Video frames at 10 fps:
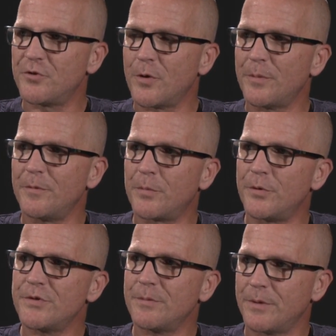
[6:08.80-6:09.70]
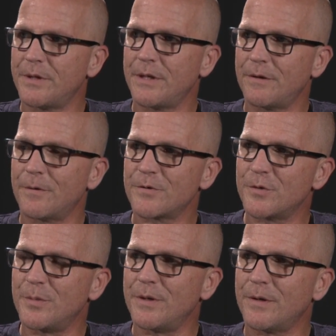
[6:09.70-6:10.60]
show up in person, but they can
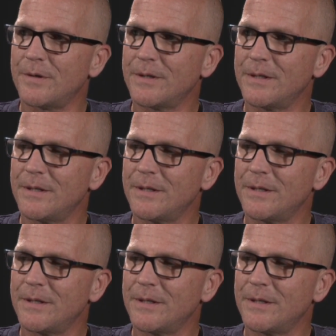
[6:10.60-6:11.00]
also be online.